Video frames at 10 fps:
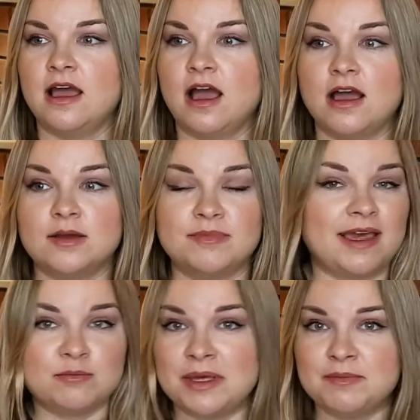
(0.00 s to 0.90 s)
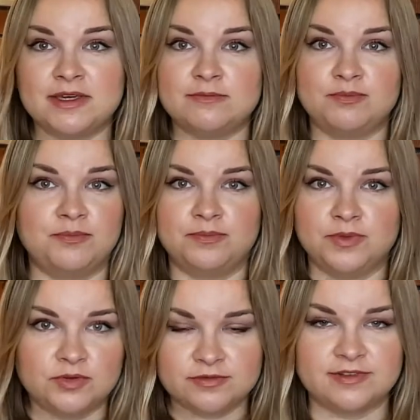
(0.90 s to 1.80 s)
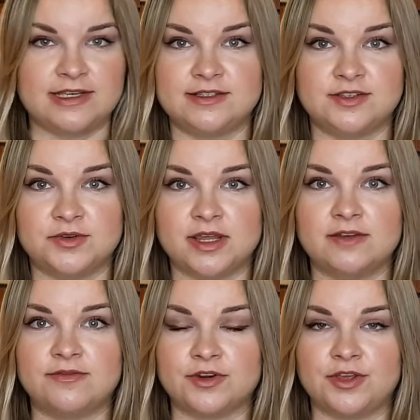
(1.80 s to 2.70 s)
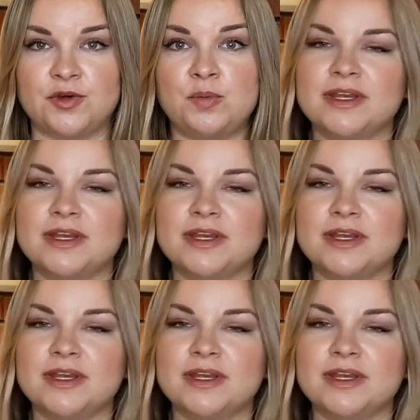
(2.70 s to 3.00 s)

That might be beautifully suited for you.